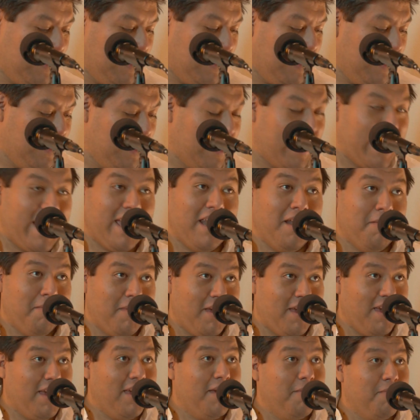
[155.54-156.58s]

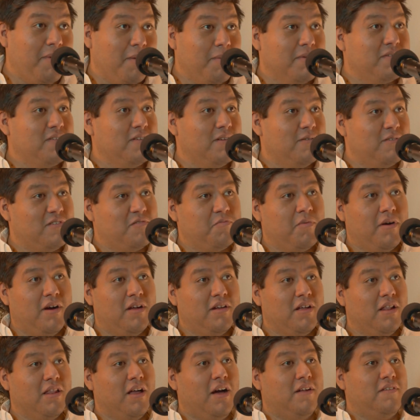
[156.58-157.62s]
anime. People seem to
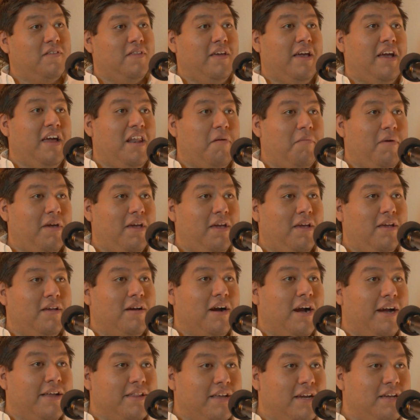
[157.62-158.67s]
respond a lot to the
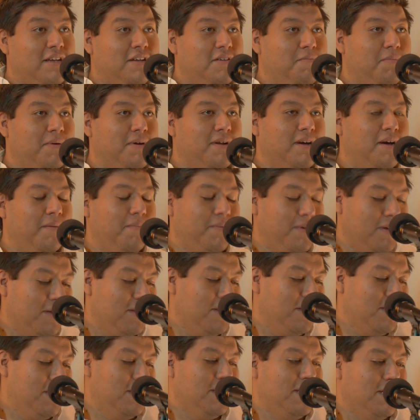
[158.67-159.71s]
anime highlight you put up.
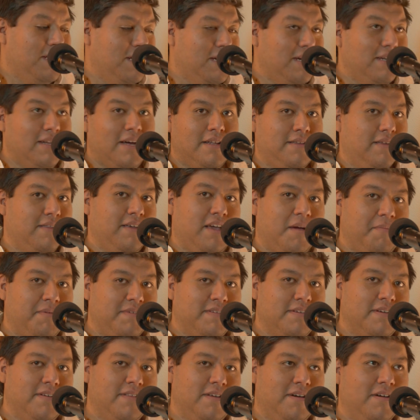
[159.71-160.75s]
Not to the
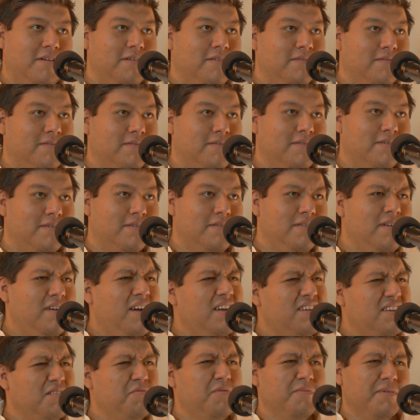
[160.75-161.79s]
episode though.
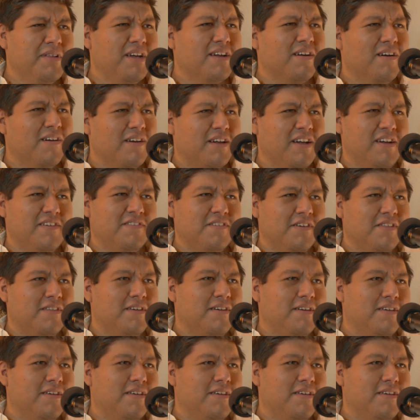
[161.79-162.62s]
No, actually, people like Carcast, I think.